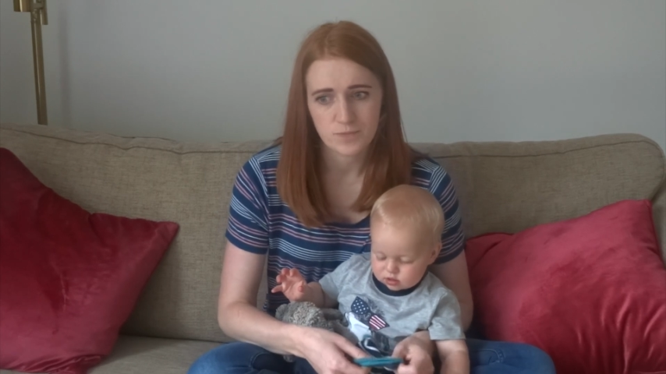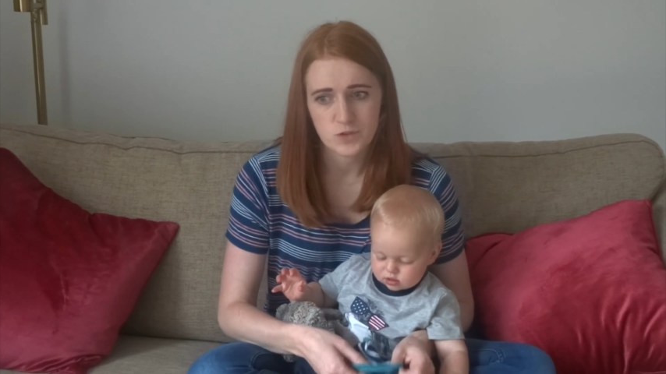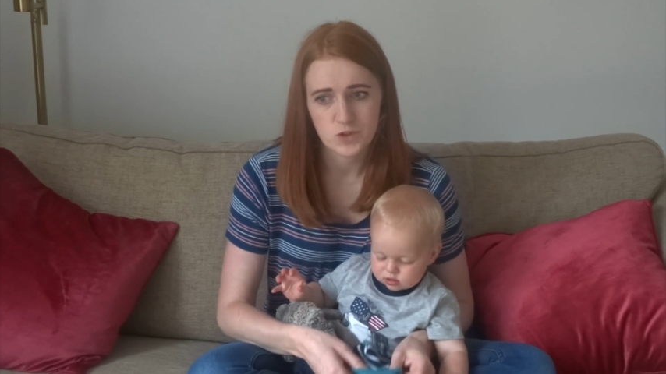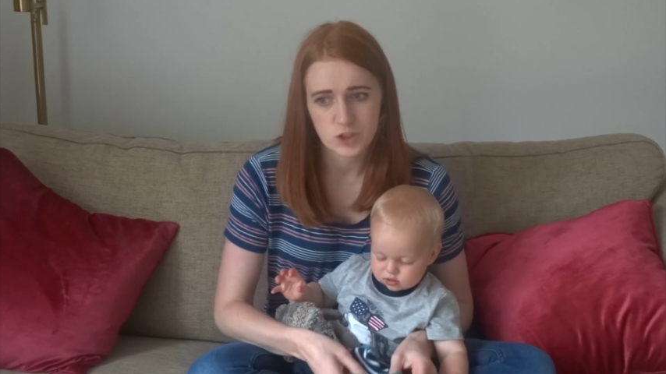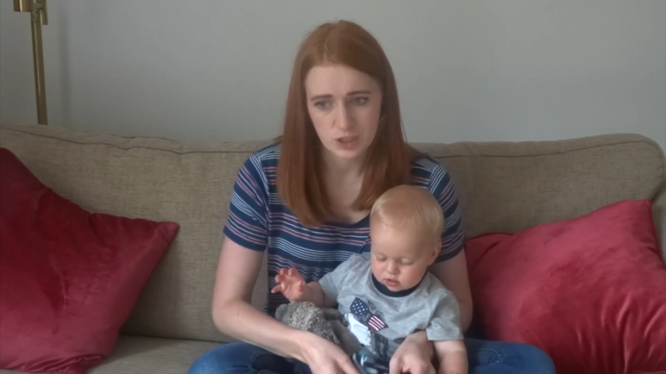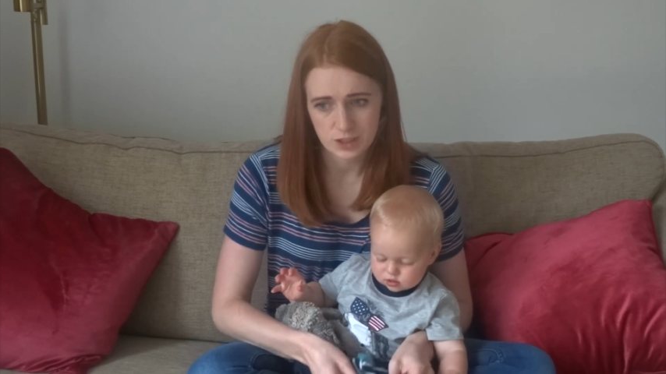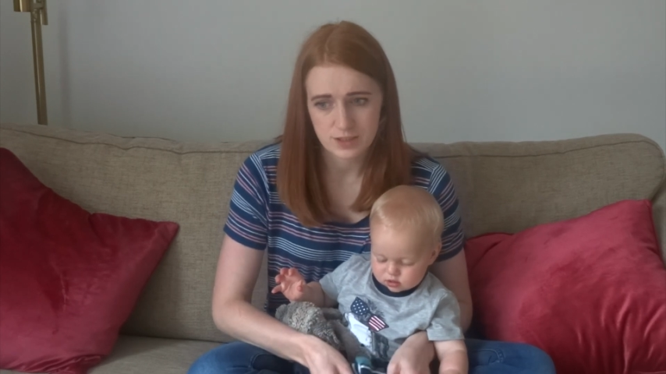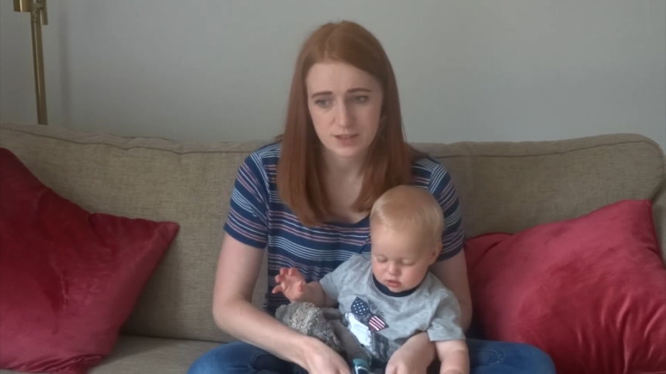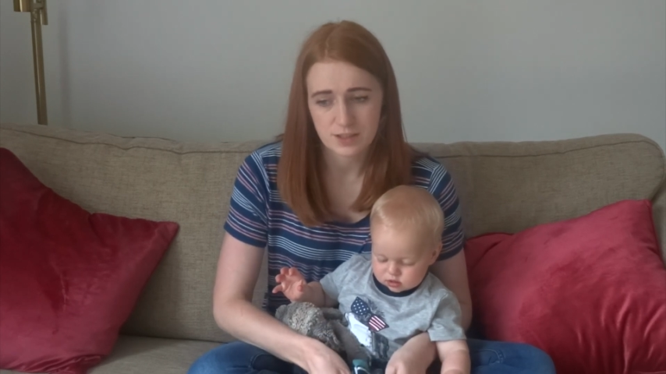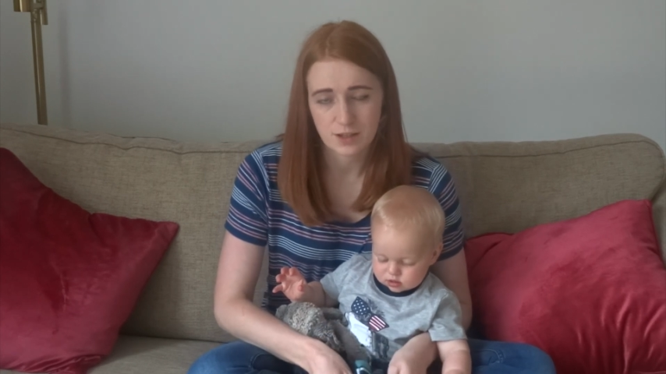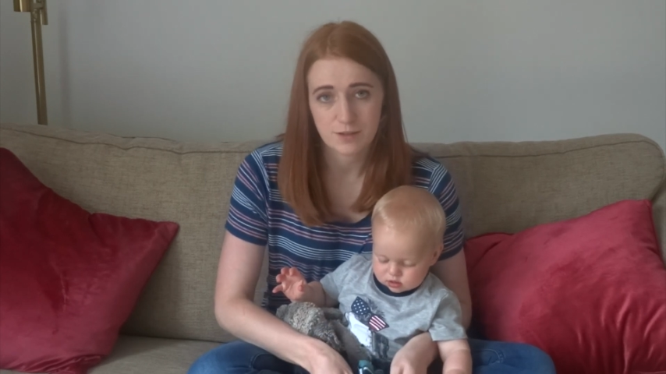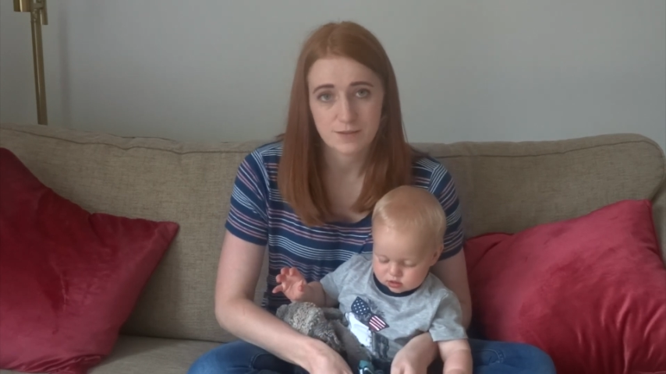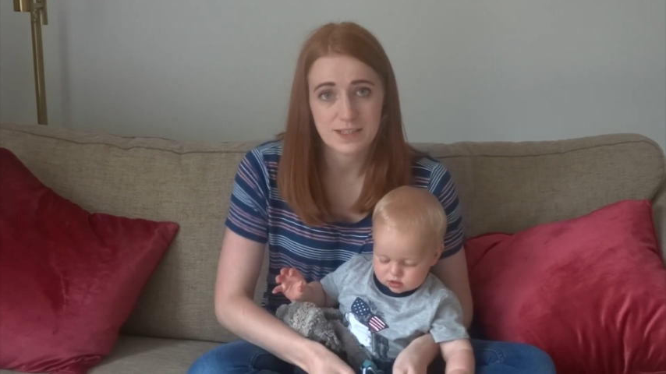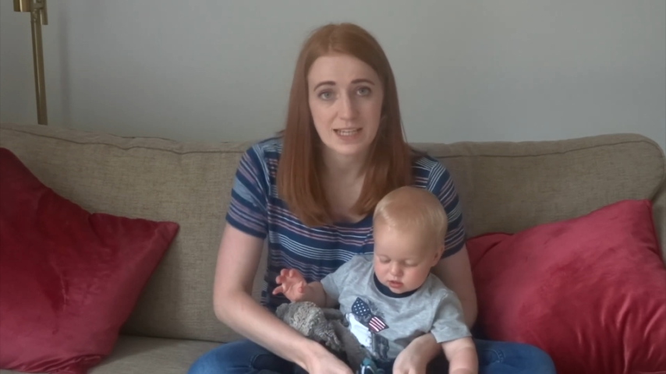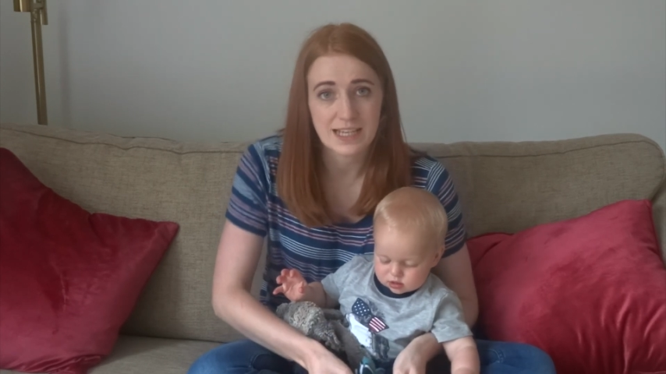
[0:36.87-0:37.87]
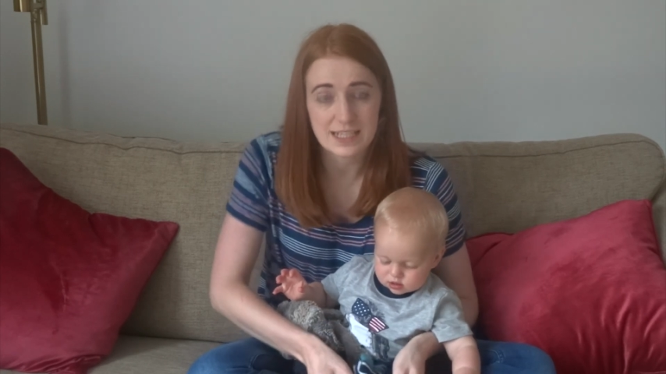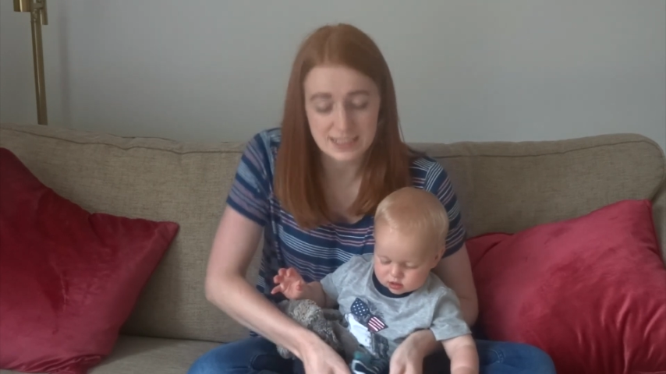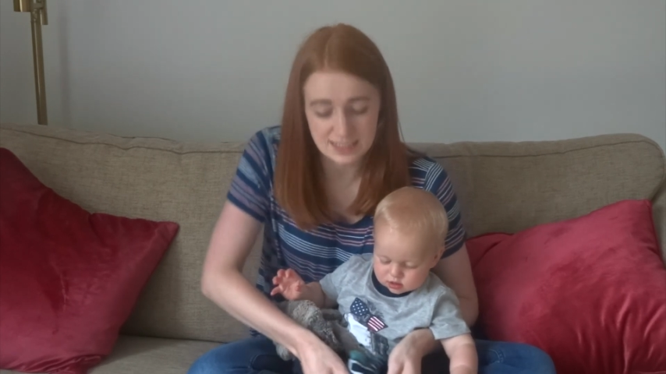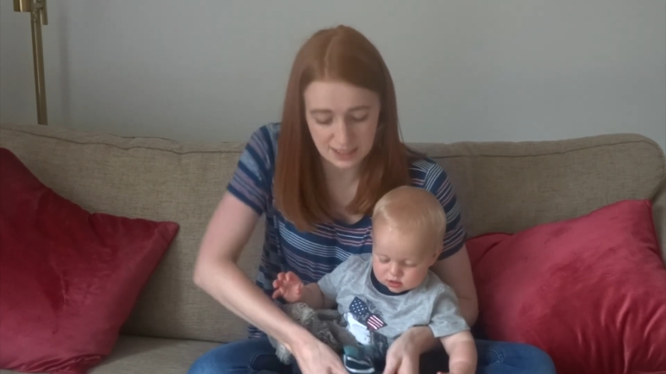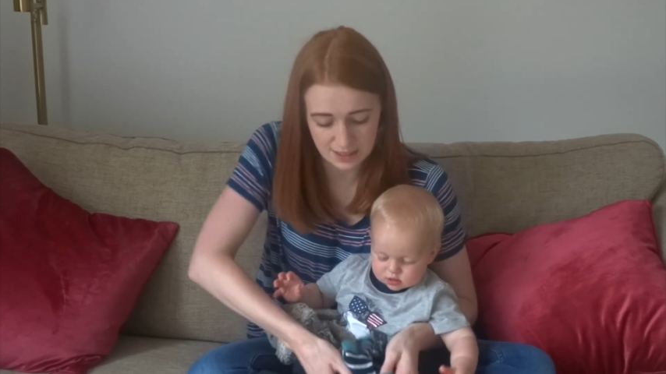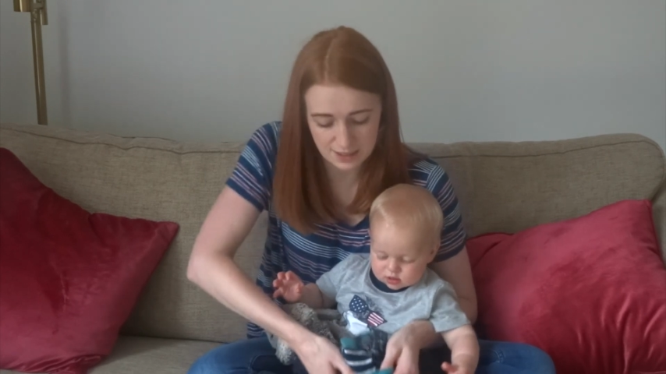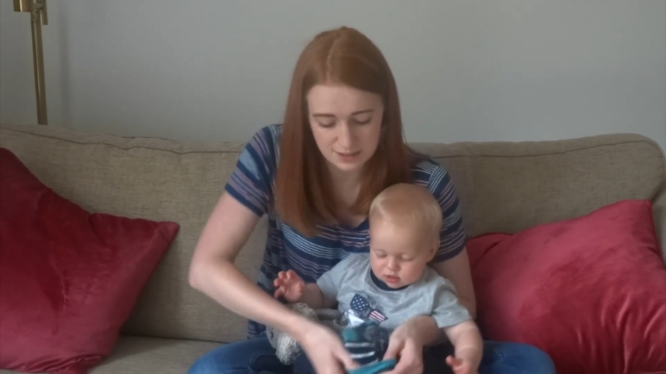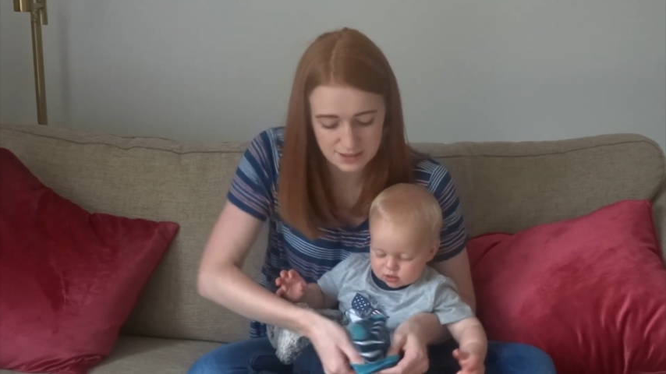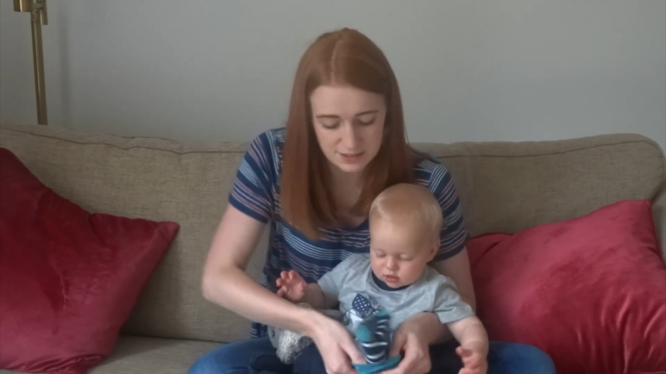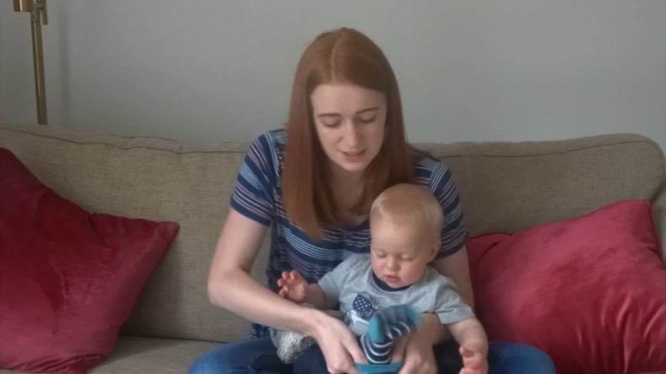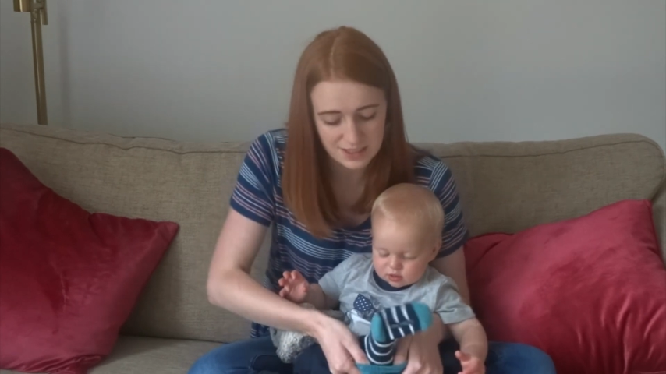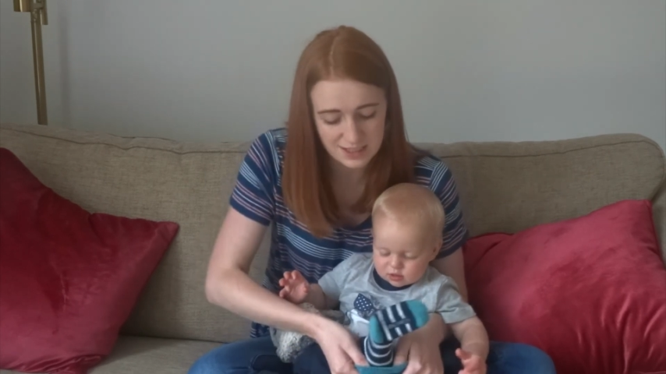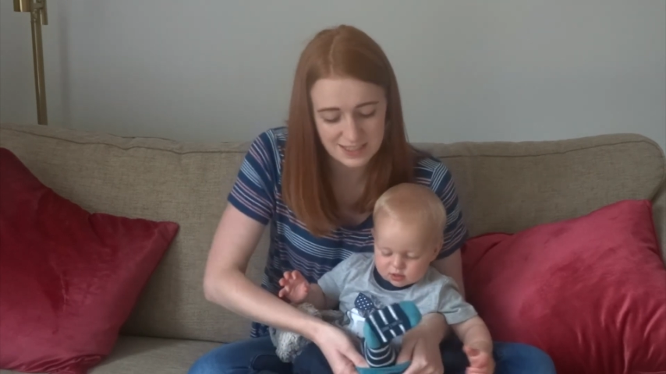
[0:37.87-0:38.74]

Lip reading: just after he turned